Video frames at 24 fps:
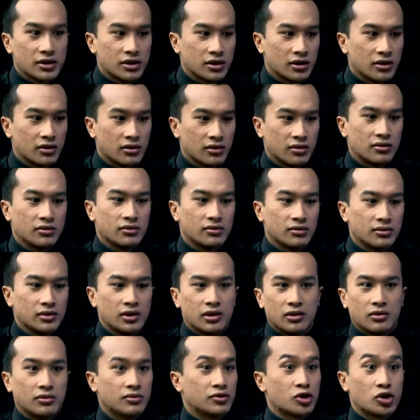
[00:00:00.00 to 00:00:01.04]

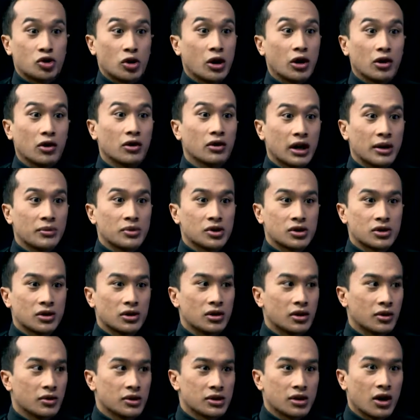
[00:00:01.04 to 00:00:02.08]
you struggled. I'm sure
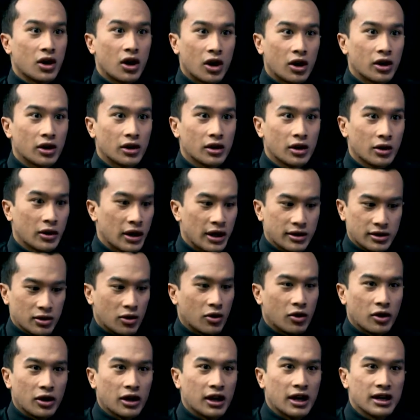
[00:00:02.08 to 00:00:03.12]
it was hard. You know, had to
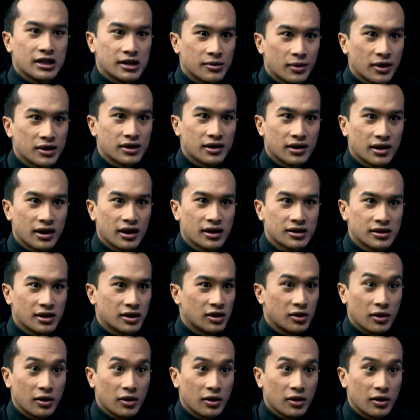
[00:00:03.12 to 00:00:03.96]
organize a bunch of things, and you